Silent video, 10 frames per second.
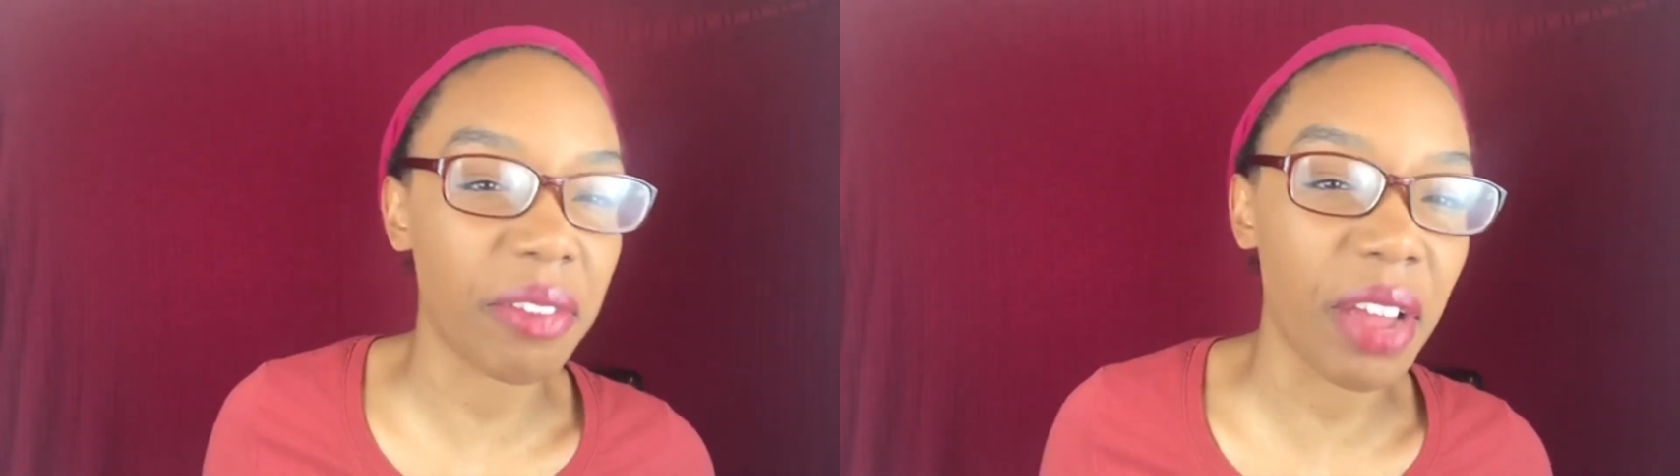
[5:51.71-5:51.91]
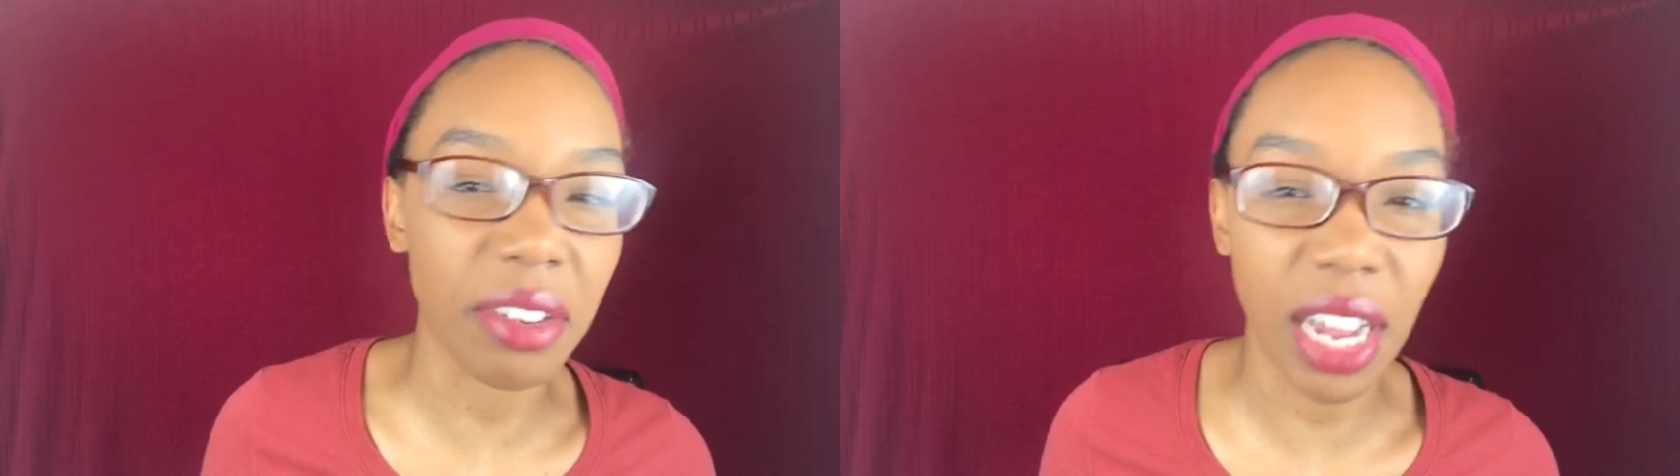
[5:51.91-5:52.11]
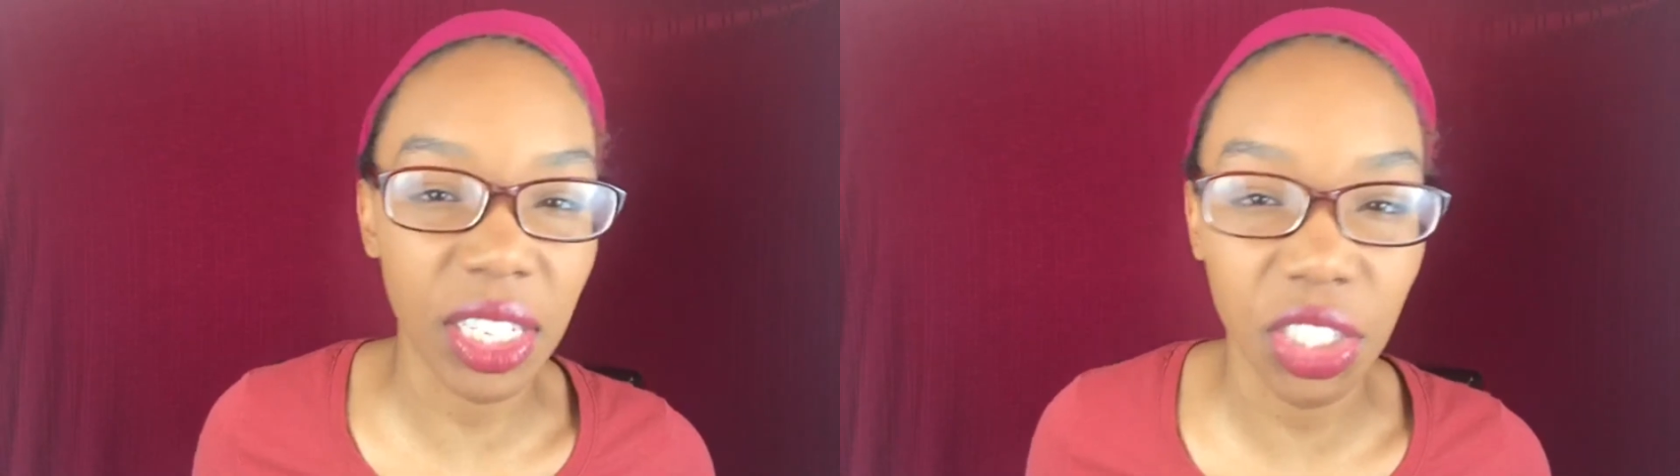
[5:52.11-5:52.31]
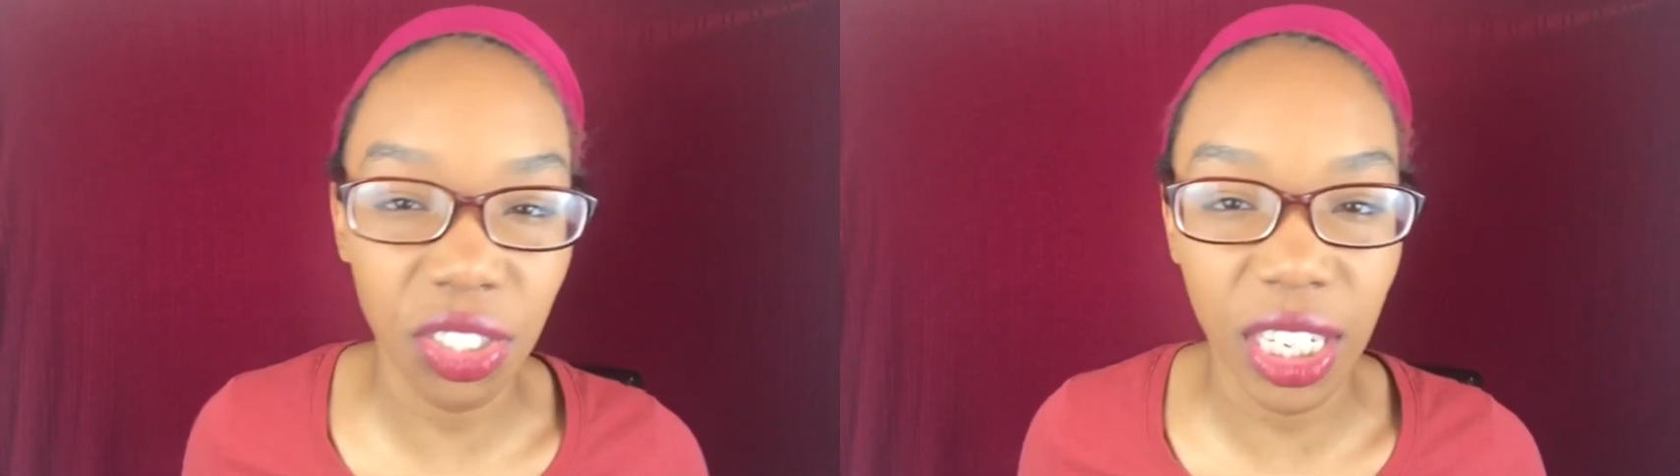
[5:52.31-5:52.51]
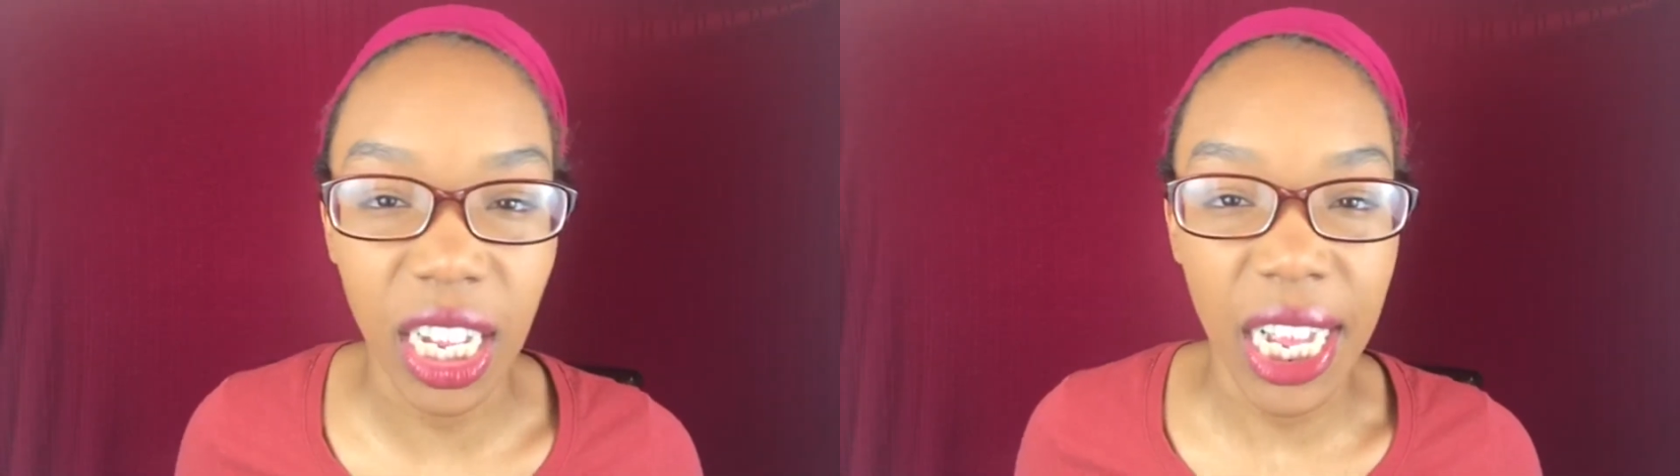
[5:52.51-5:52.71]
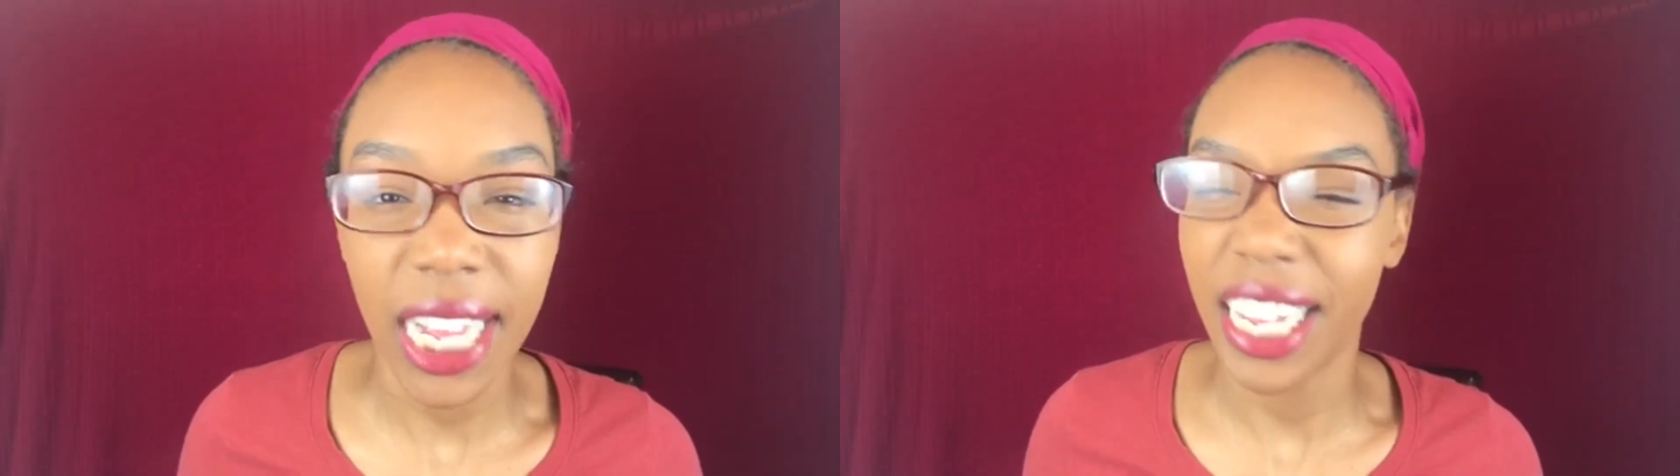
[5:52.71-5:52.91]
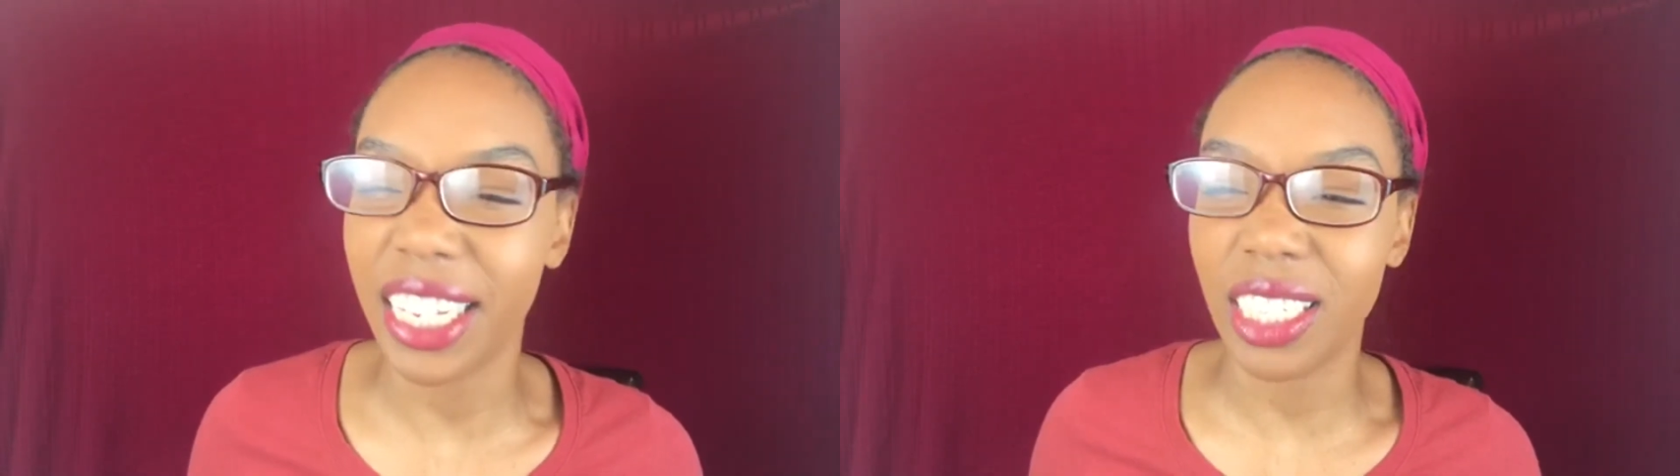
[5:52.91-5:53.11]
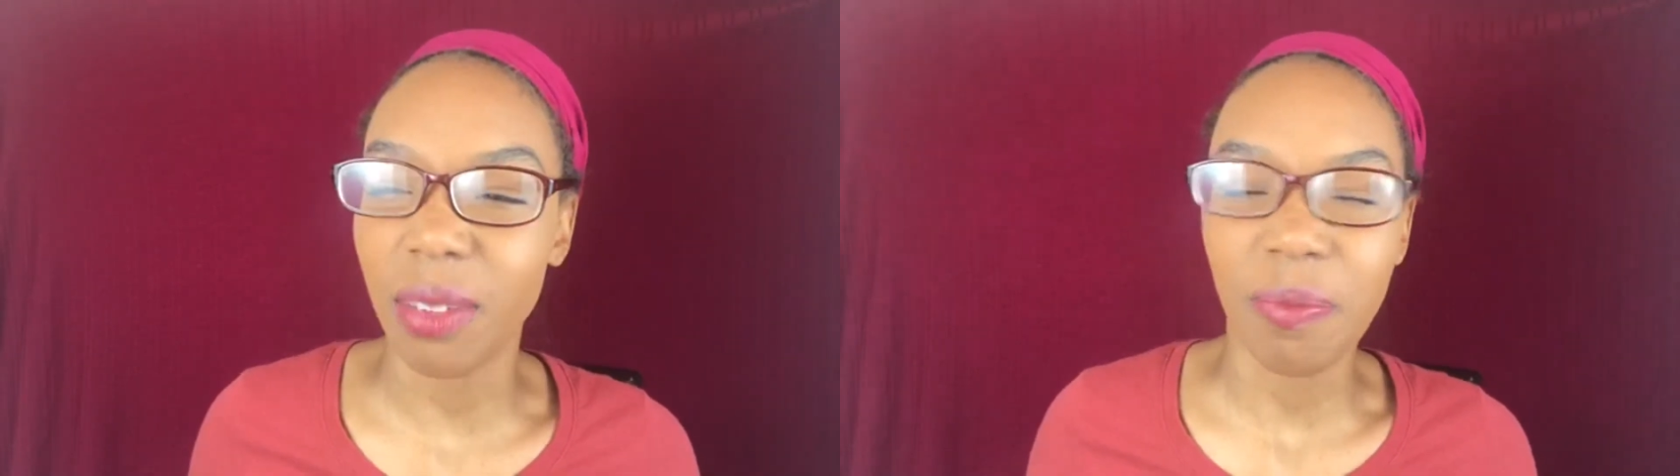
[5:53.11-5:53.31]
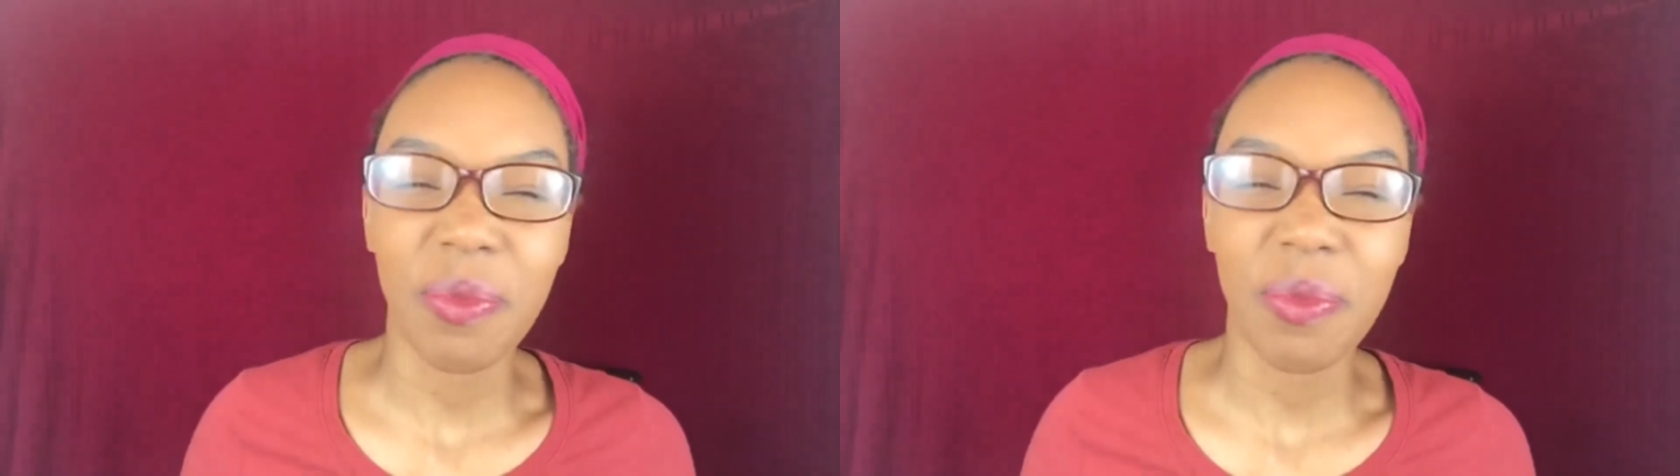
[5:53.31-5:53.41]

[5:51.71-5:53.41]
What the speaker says: I found down the street it's